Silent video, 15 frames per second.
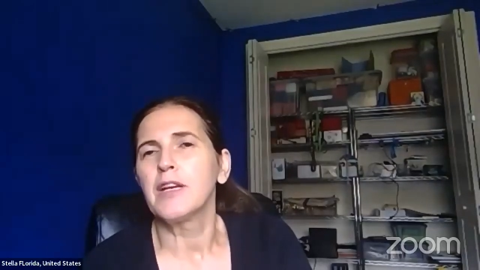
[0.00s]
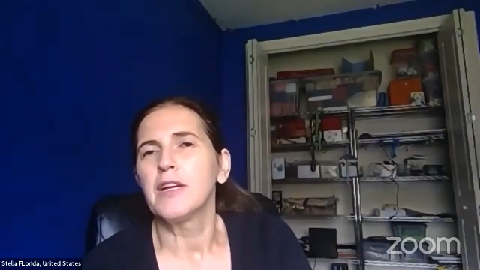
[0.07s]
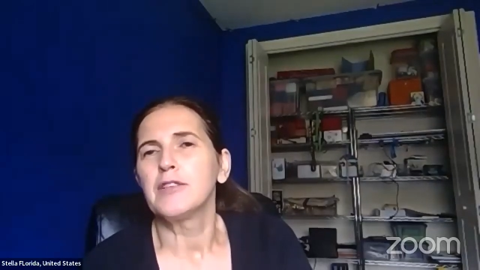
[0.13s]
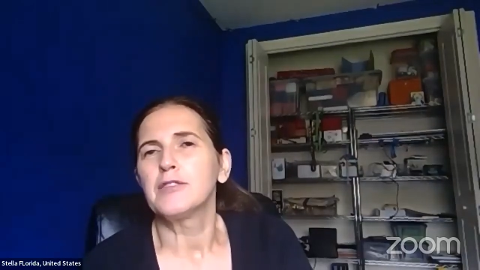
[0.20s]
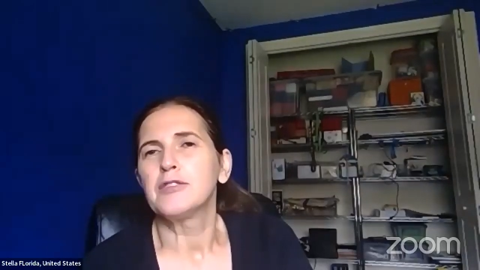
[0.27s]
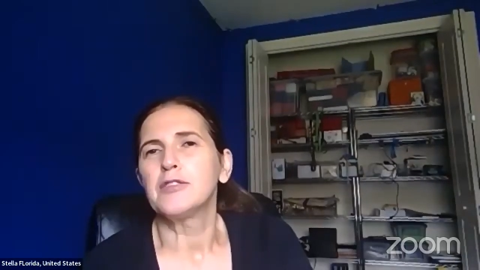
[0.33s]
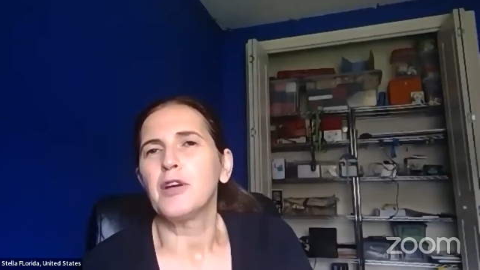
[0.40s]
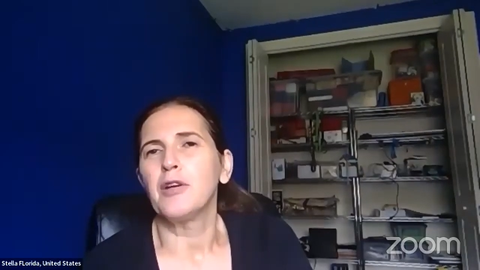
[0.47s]

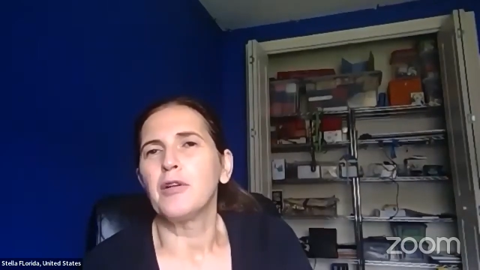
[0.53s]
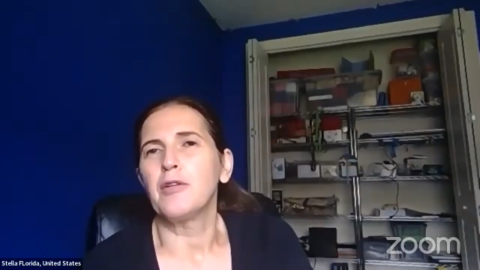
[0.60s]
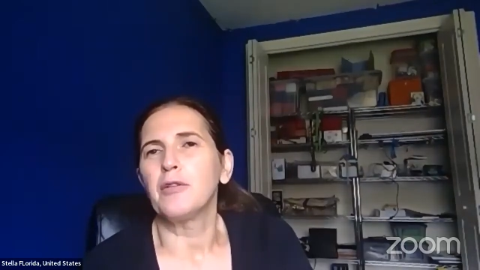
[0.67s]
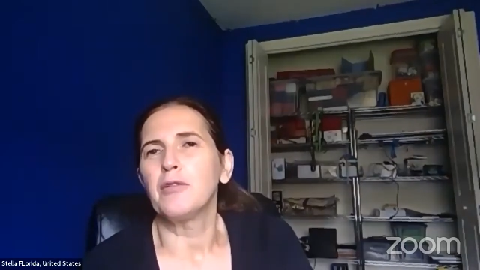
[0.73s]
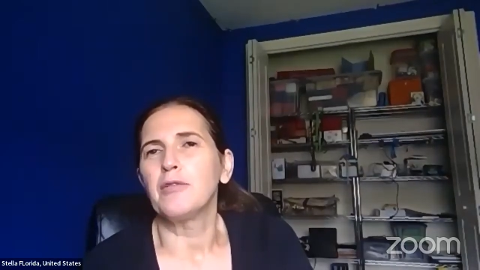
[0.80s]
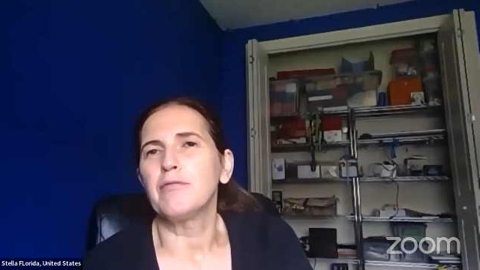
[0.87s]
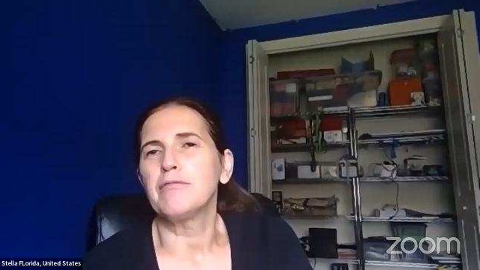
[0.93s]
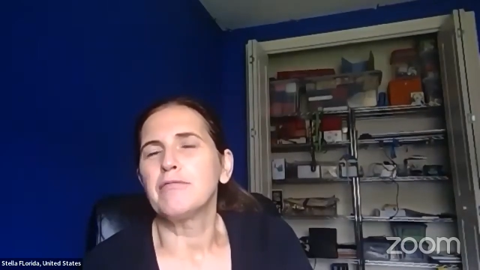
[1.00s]

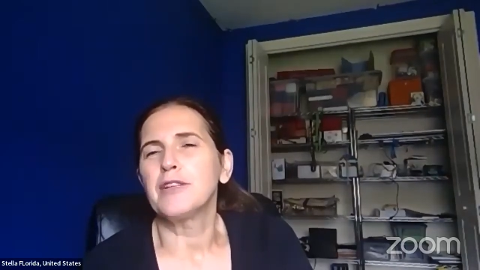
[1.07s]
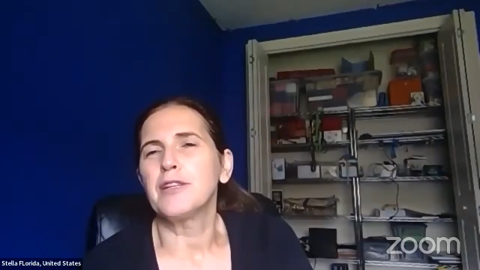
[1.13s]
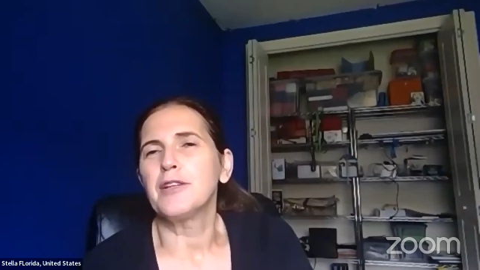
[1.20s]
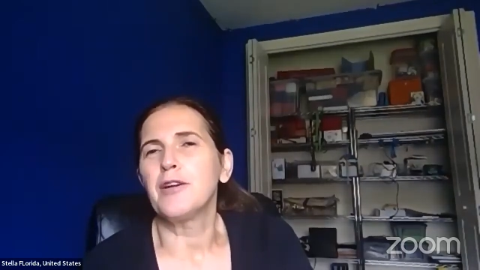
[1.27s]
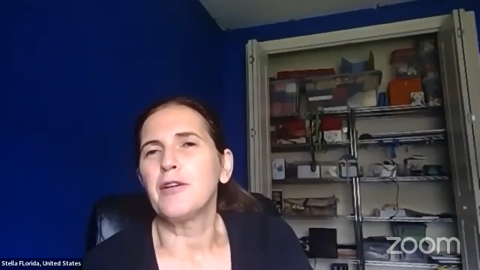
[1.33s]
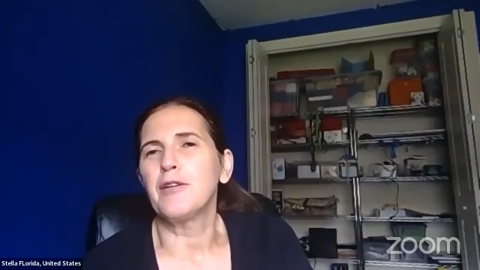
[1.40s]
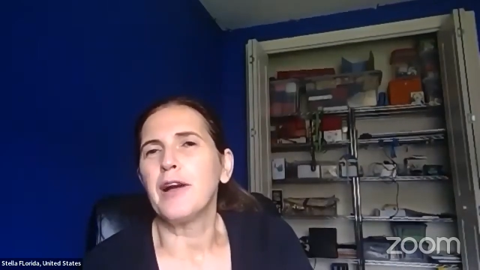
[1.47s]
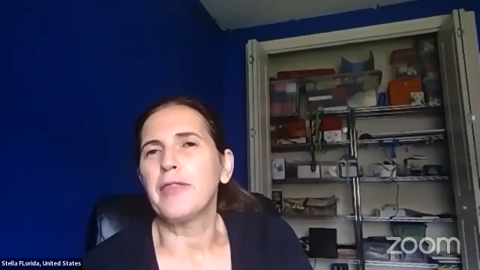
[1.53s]
So, you
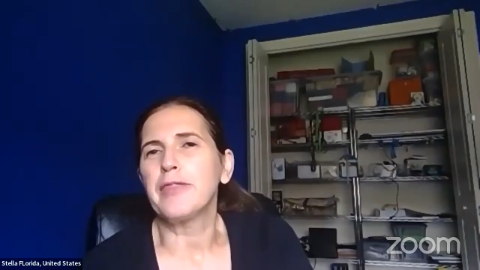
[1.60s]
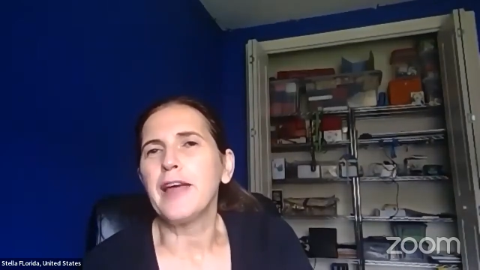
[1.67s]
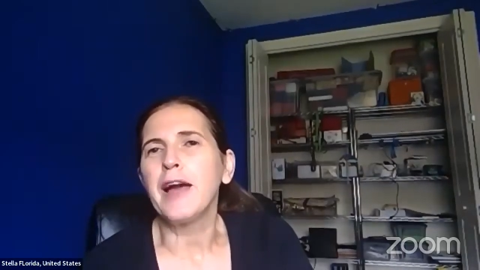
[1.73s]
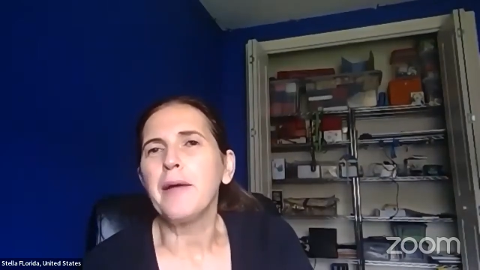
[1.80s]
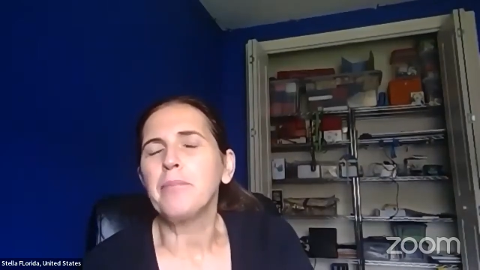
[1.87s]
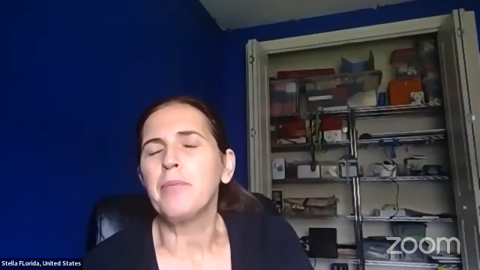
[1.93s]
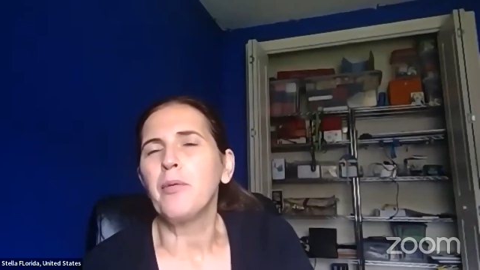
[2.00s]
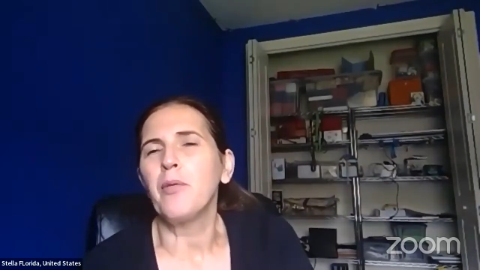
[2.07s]
know, at
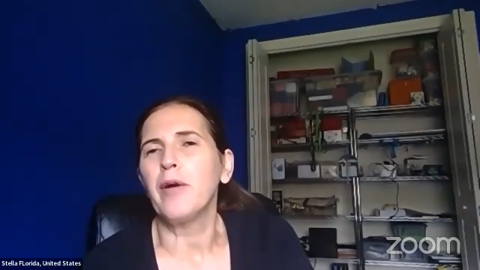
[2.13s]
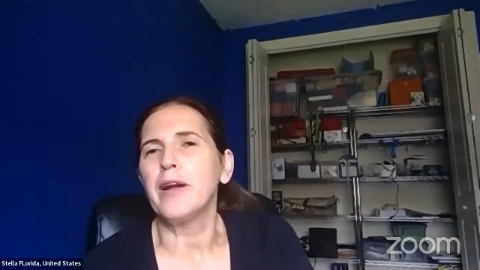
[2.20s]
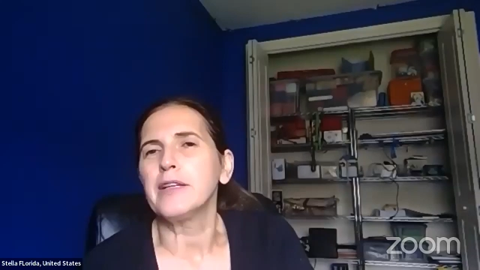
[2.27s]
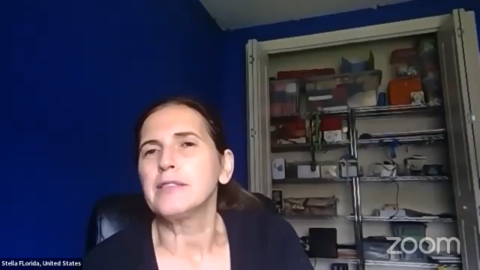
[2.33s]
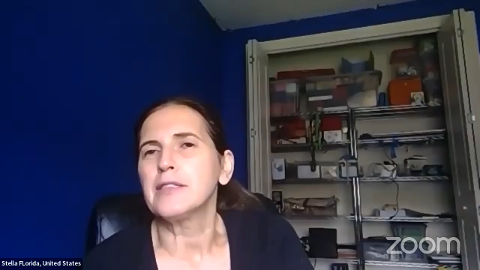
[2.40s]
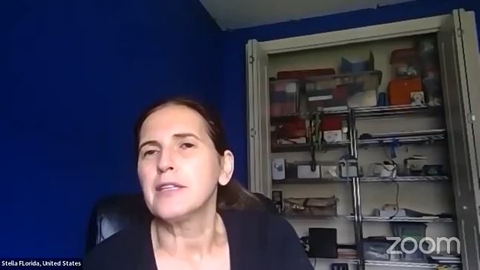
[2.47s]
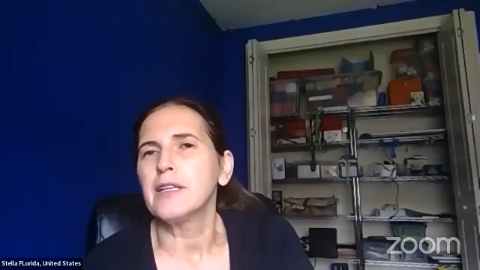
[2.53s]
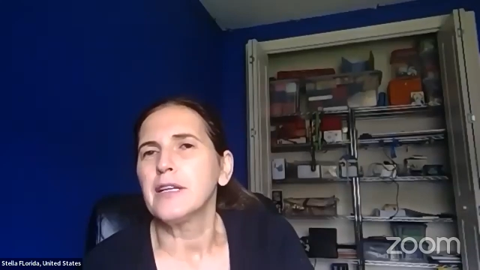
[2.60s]
that
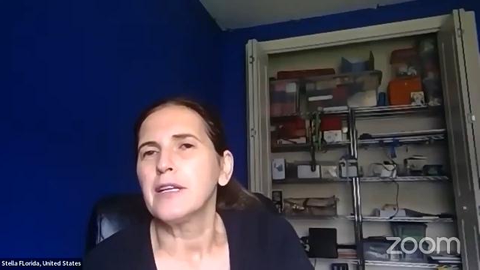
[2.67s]
point,